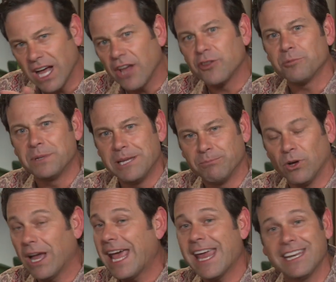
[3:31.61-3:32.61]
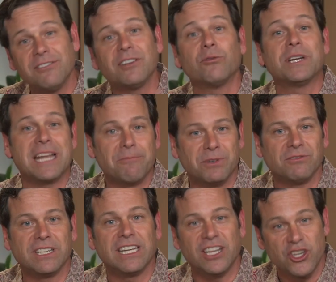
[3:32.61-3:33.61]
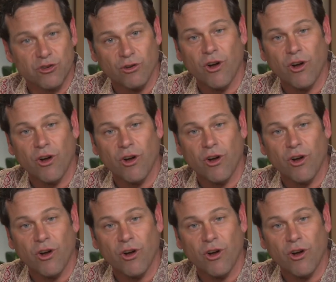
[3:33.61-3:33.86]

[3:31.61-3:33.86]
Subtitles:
other people and even redemptively in your